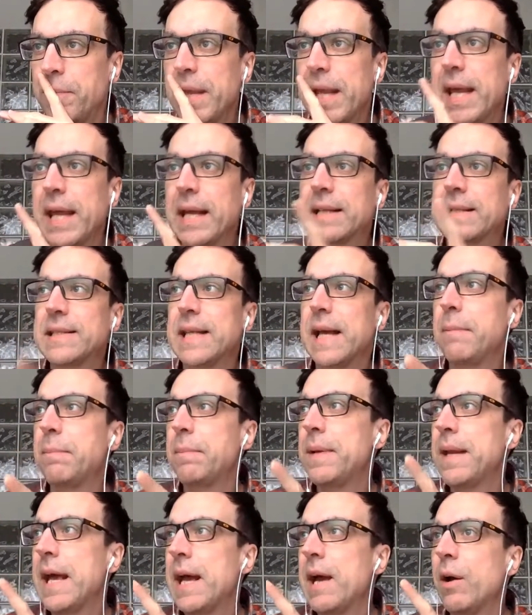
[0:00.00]

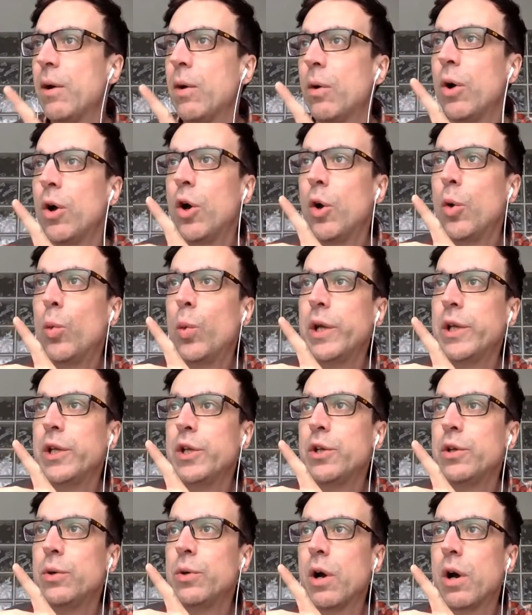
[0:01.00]
except now when
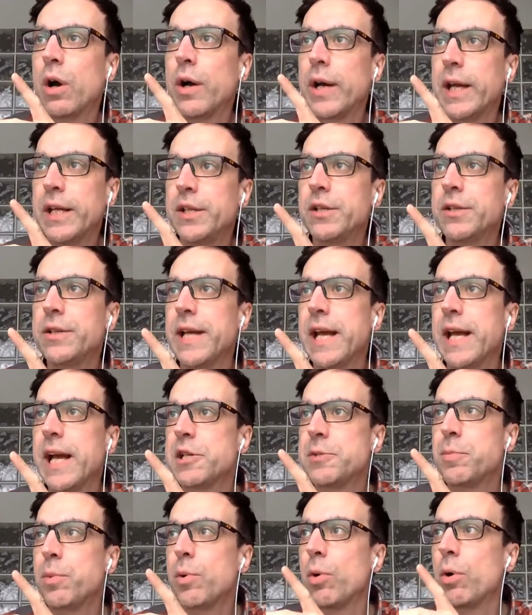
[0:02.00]
you are in your
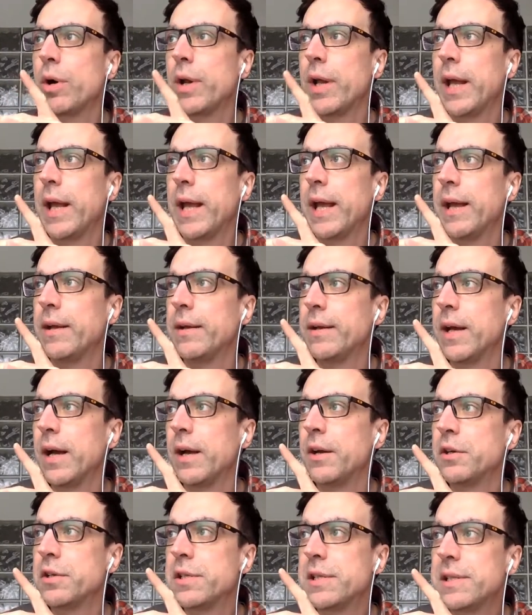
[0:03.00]
dashboard and
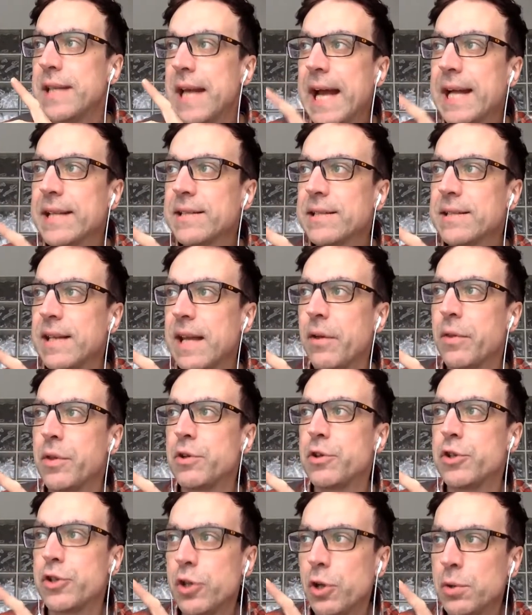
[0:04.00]
under stats, now
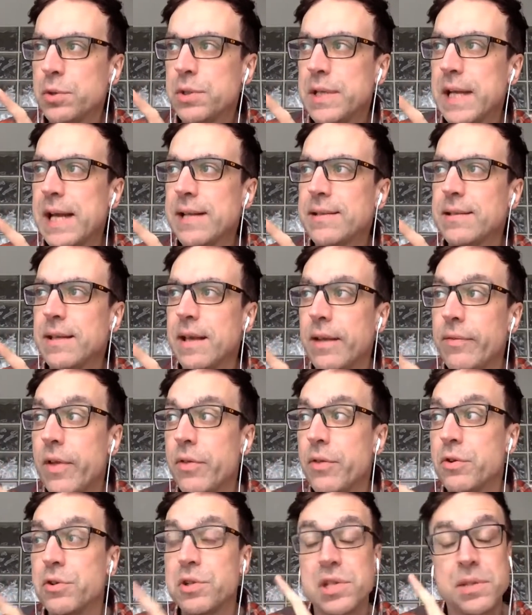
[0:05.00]
there's show stats and then
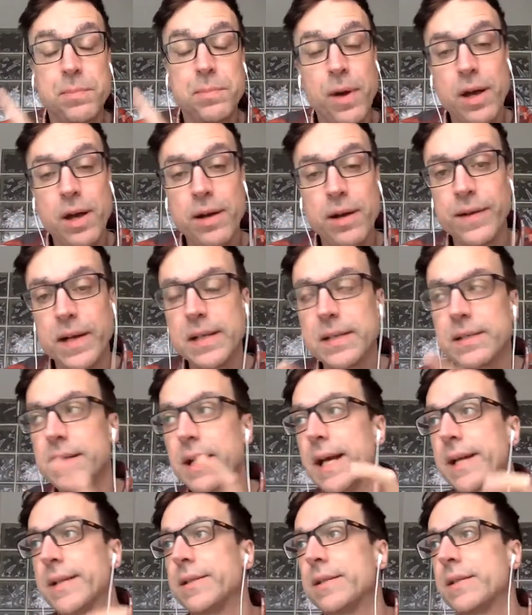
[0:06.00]
there's Spotify
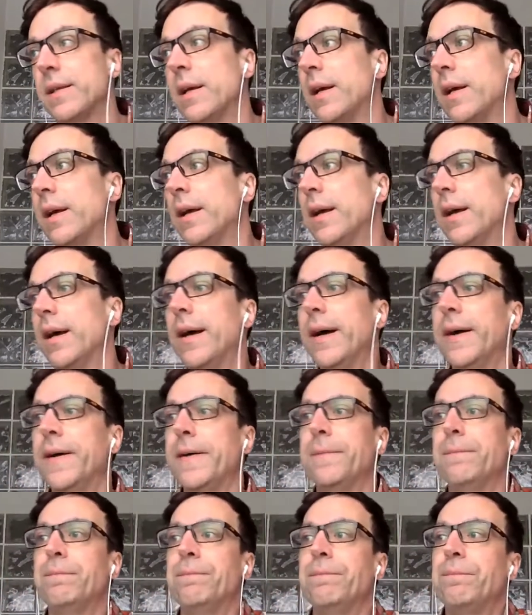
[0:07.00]
stats.
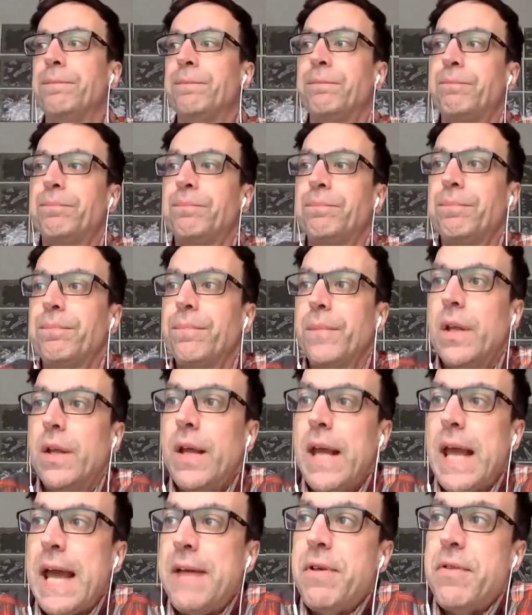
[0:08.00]
And
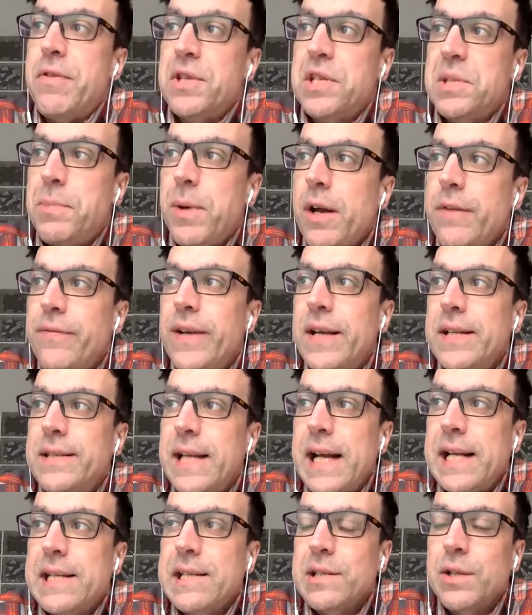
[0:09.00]
then the Spotify
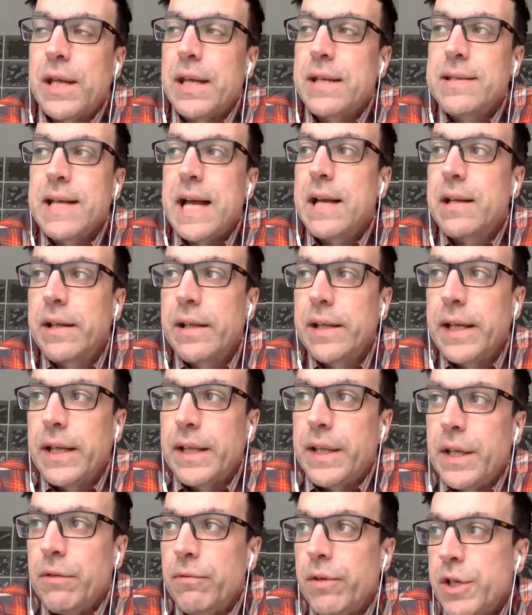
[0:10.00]
stats look exactly
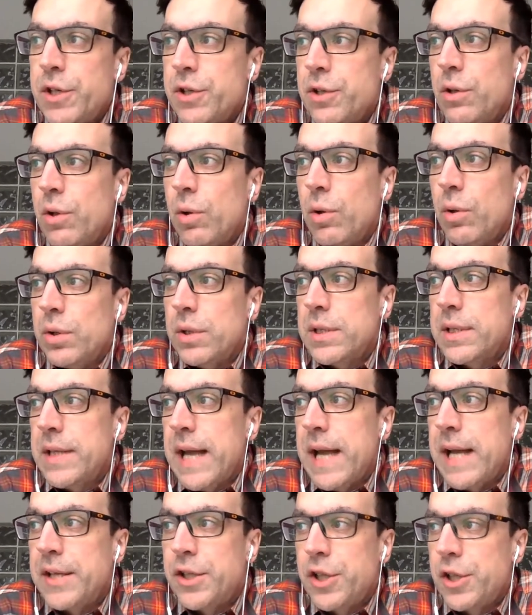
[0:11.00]
like the original old
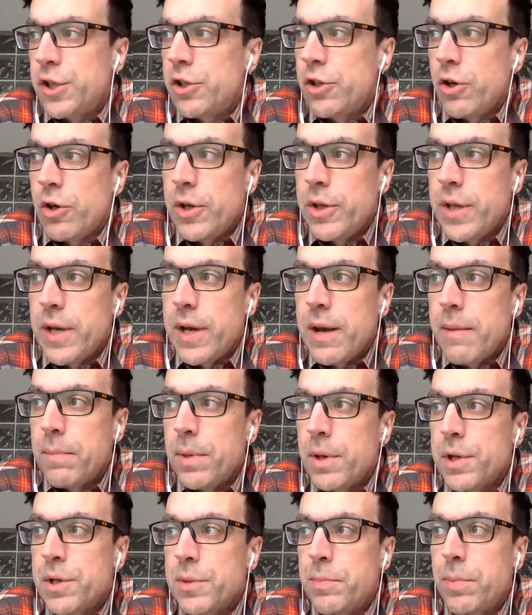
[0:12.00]
stats, just show you the
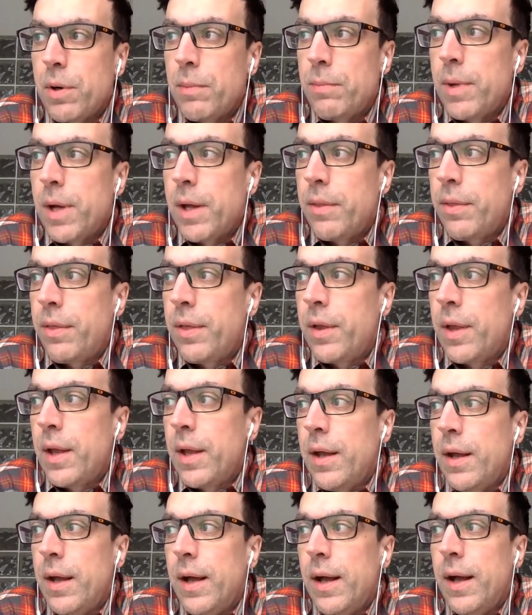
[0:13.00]
numbers per month
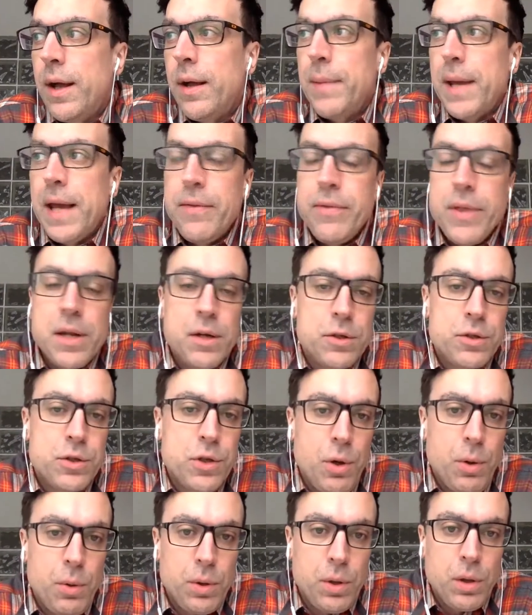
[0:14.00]
and then a
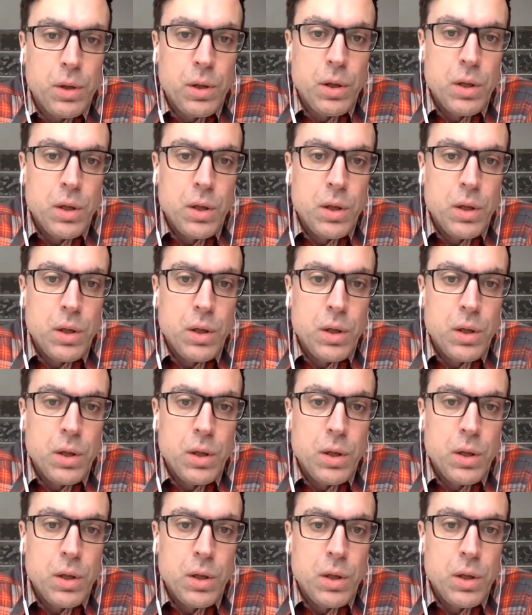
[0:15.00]
total.